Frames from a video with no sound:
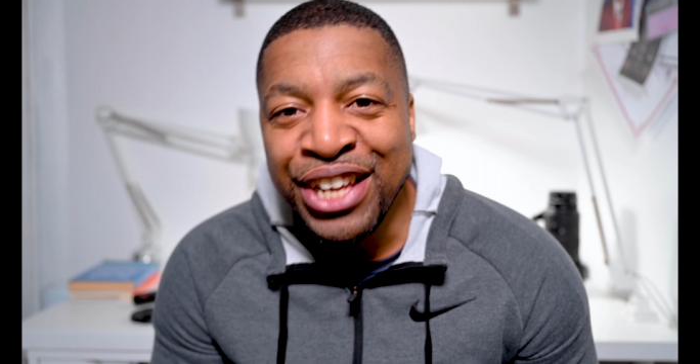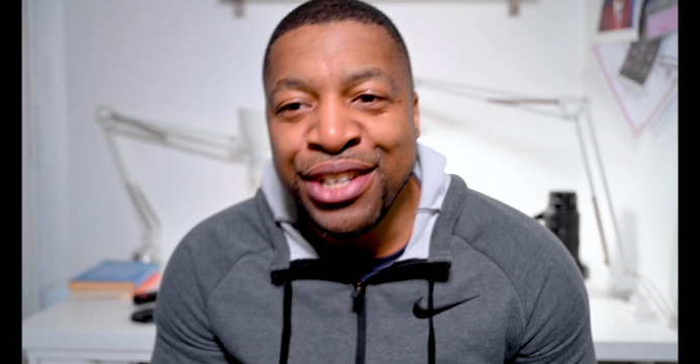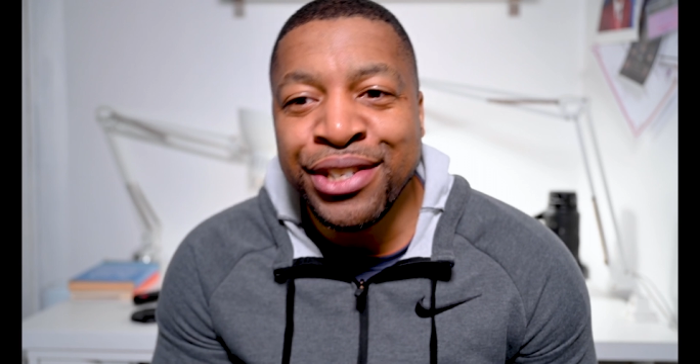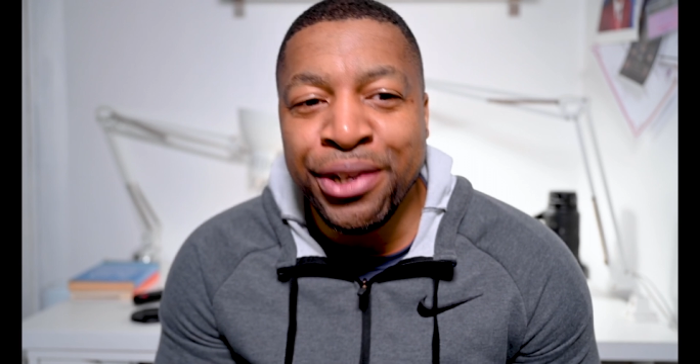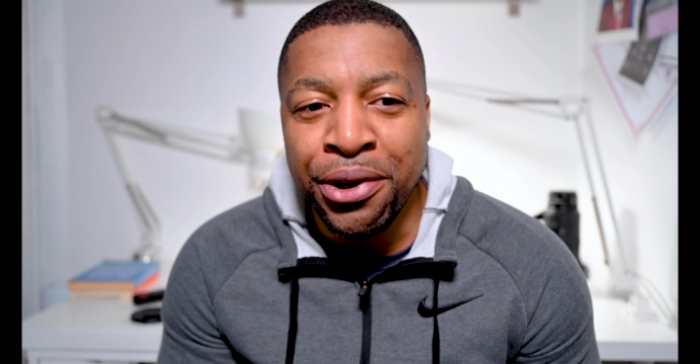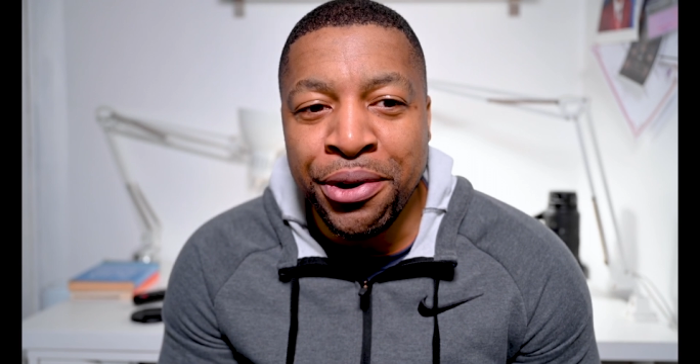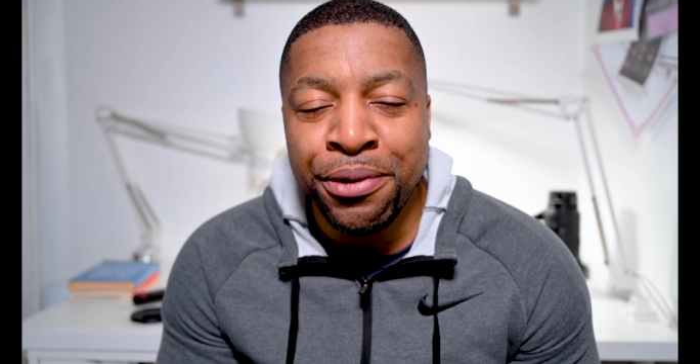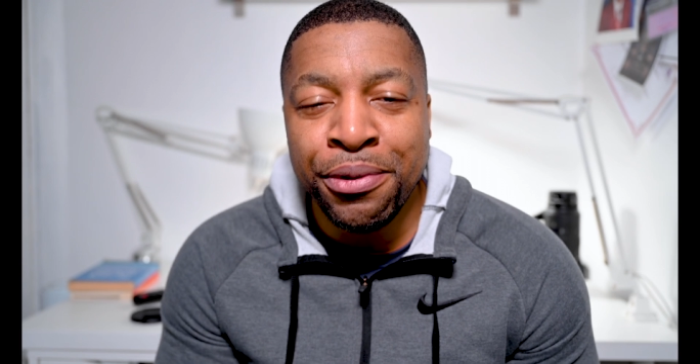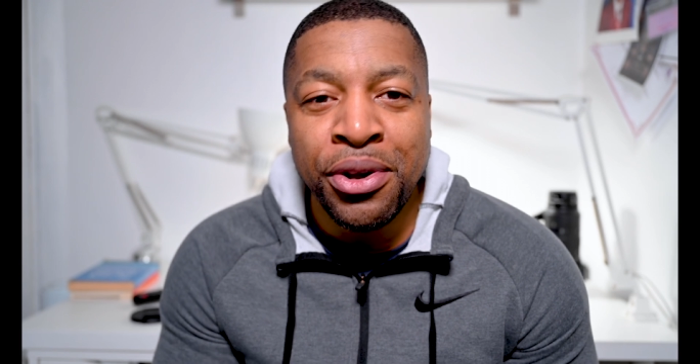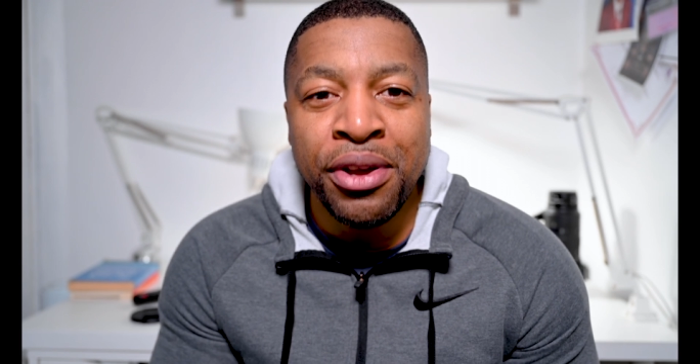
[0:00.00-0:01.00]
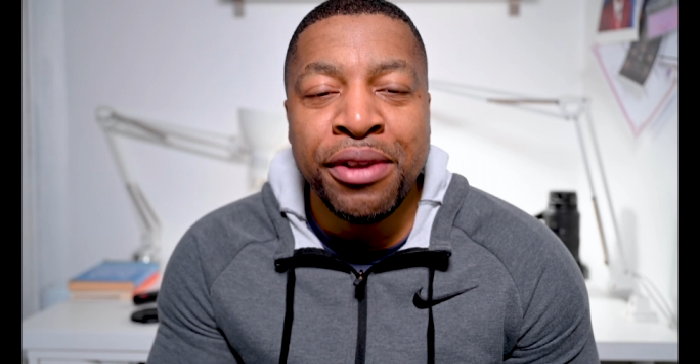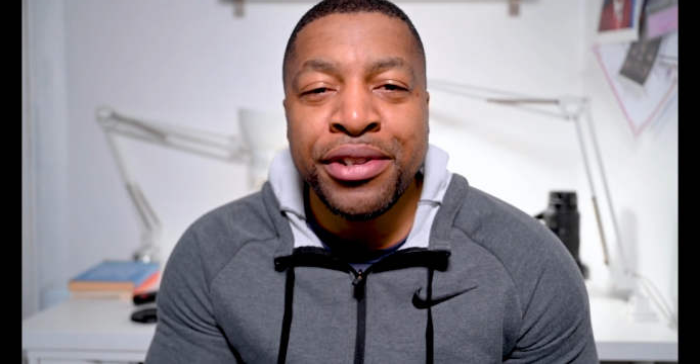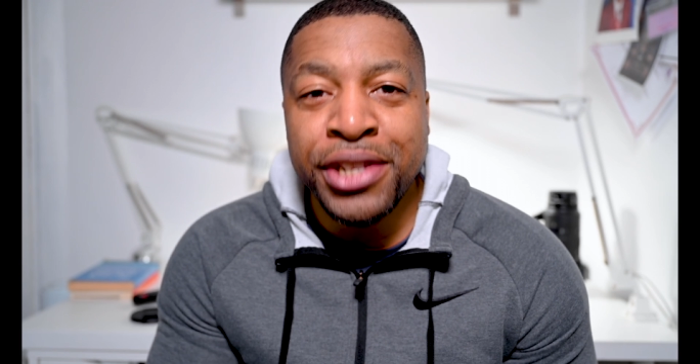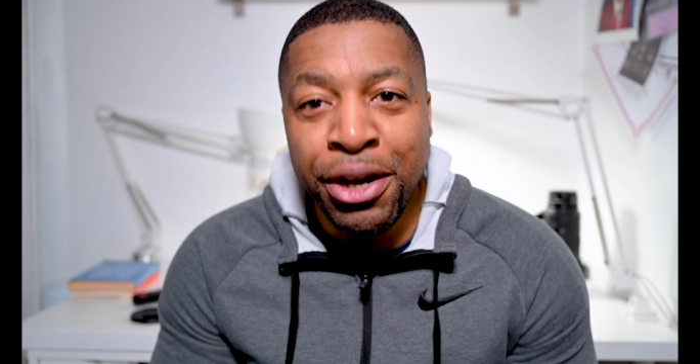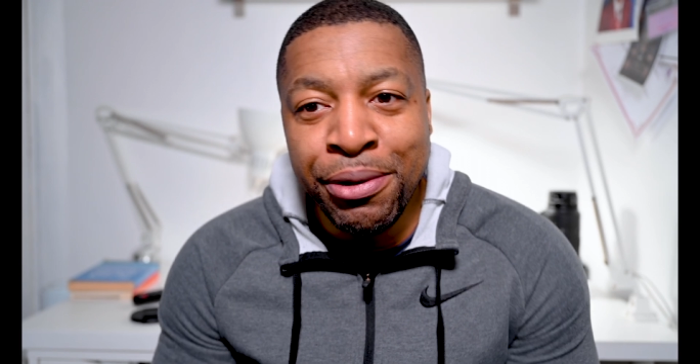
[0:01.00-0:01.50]
So
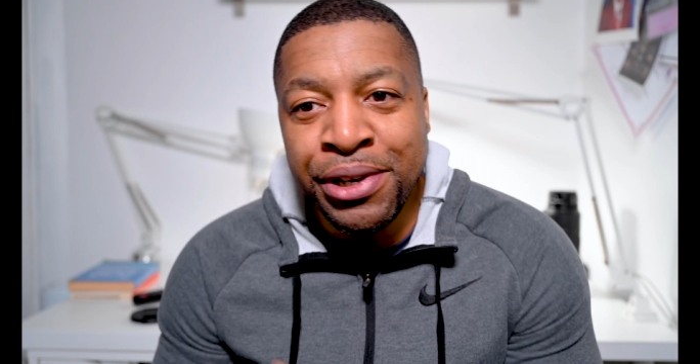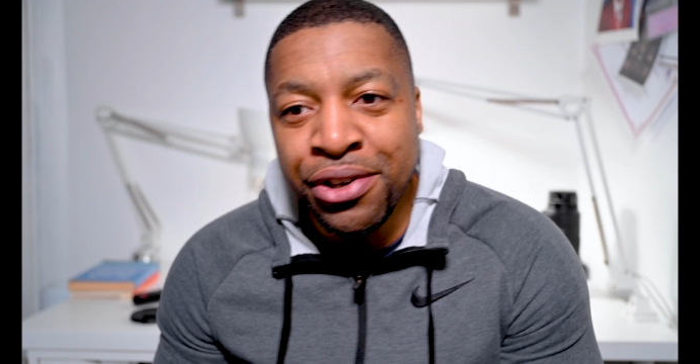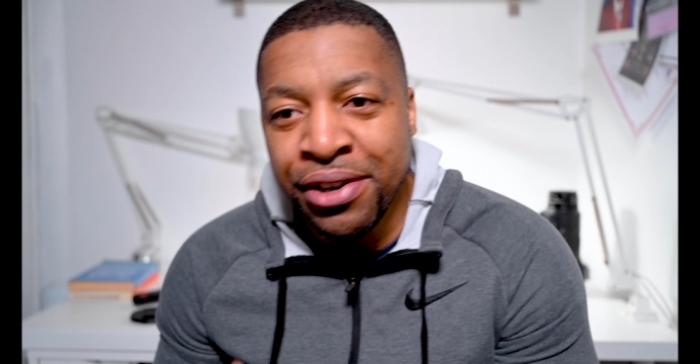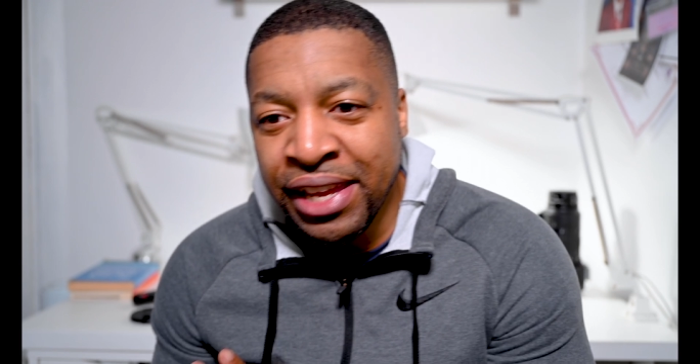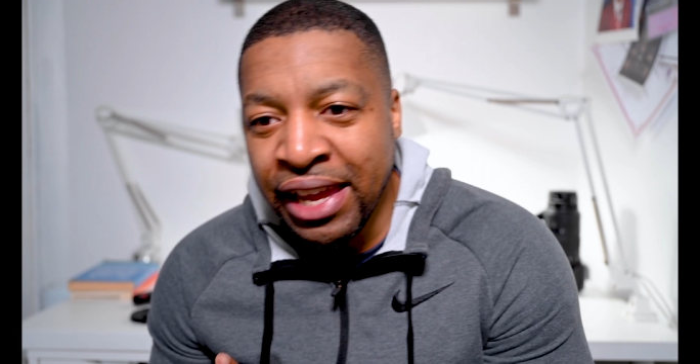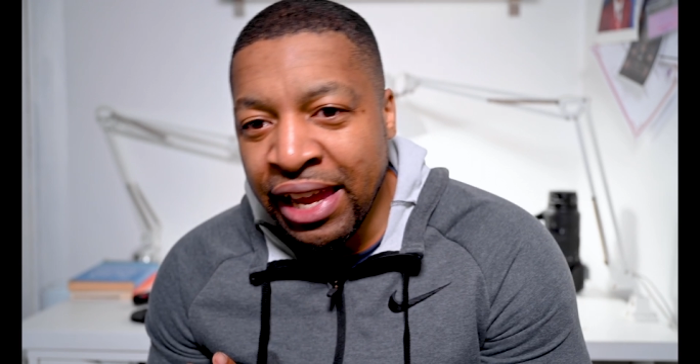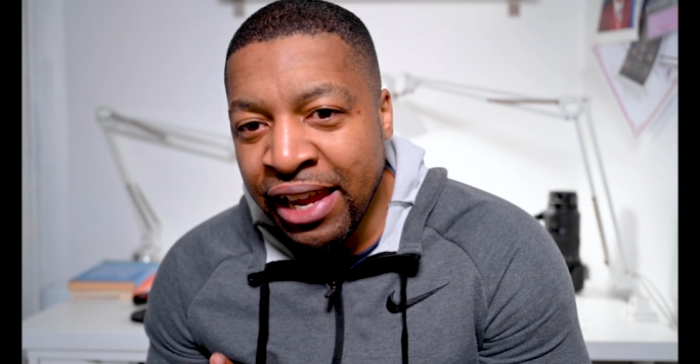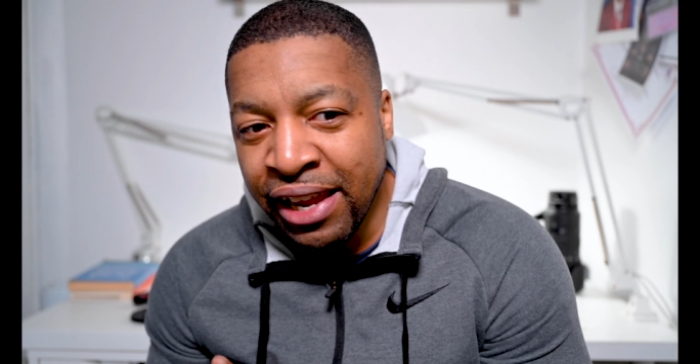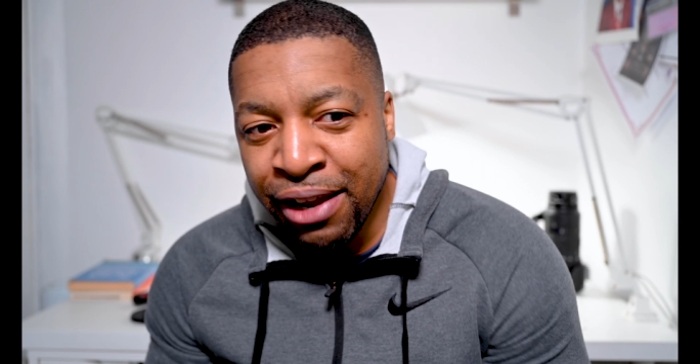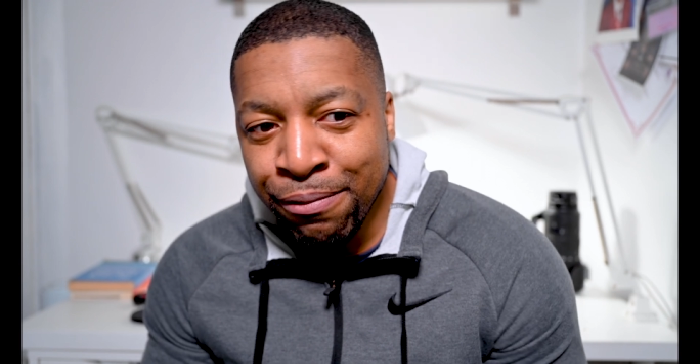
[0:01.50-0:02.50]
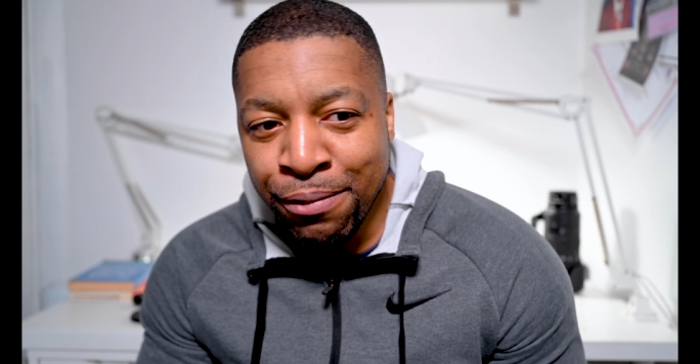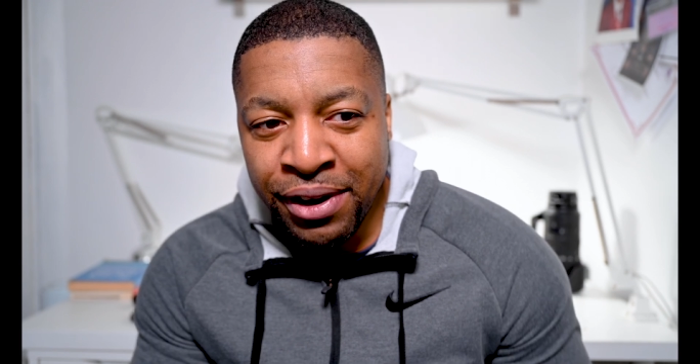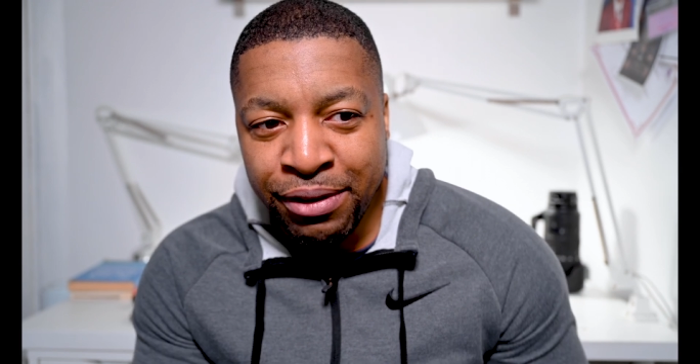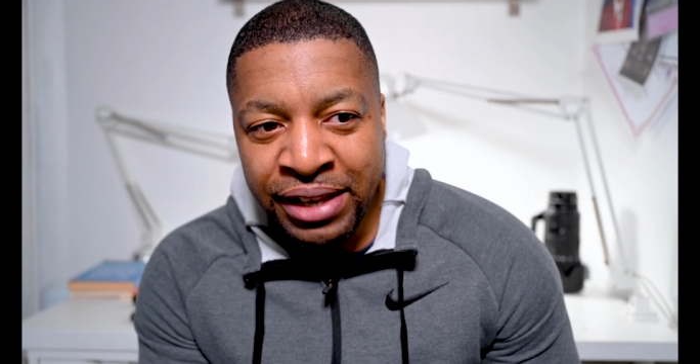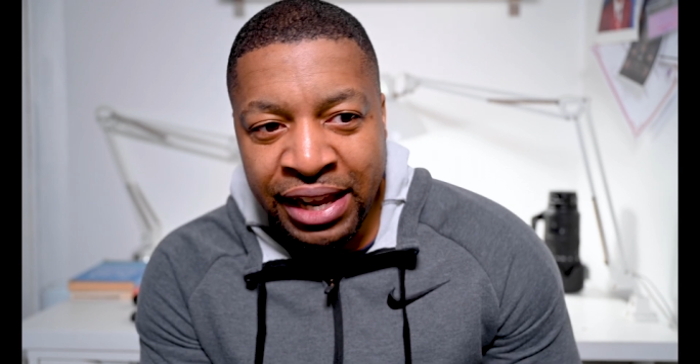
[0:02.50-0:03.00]
knowing your gear,
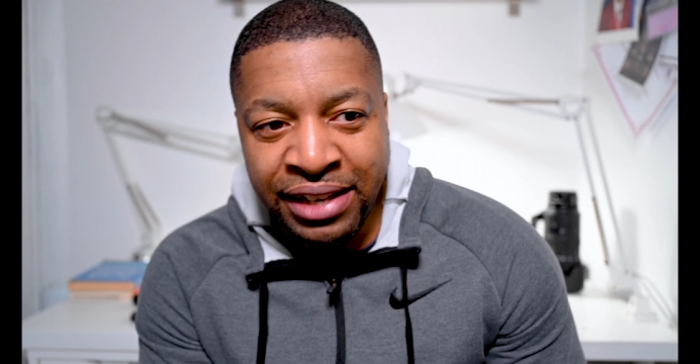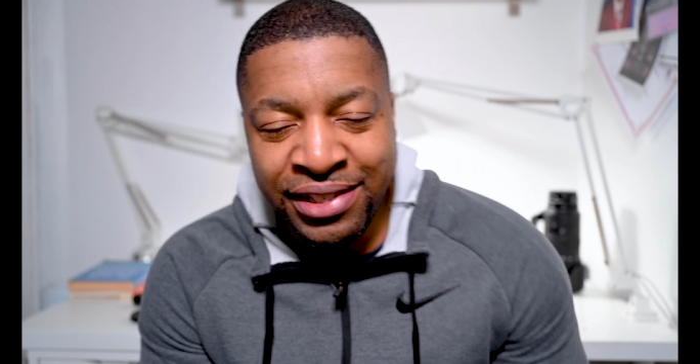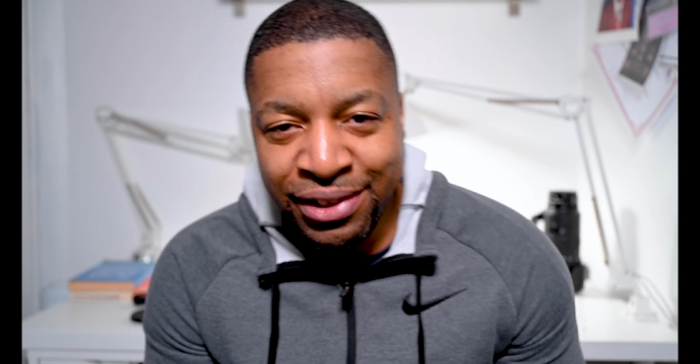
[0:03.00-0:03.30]
what lens.